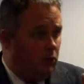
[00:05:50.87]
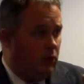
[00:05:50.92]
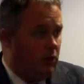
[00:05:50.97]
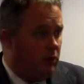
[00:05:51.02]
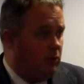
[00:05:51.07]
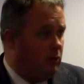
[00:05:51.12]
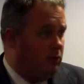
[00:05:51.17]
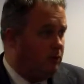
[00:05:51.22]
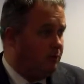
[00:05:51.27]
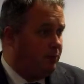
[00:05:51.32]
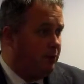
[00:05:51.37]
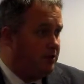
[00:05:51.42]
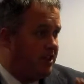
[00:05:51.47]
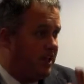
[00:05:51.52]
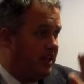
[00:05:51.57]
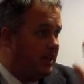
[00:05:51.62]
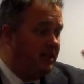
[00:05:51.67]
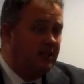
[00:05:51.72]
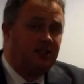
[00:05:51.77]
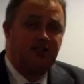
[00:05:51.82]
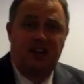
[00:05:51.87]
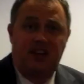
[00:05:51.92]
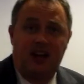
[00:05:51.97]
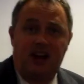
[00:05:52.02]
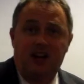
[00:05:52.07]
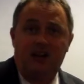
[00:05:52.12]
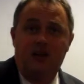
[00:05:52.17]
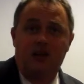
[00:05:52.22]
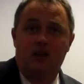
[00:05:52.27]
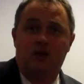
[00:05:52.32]
we're presenting
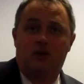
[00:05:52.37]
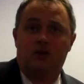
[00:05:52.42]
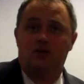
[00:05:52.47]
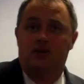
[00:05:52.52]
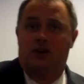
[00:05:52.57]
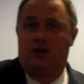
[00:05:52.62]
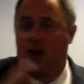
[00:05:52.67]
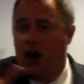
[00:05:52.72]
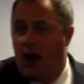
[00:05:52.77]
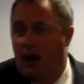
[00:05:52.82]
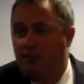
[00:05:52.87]
scenarios or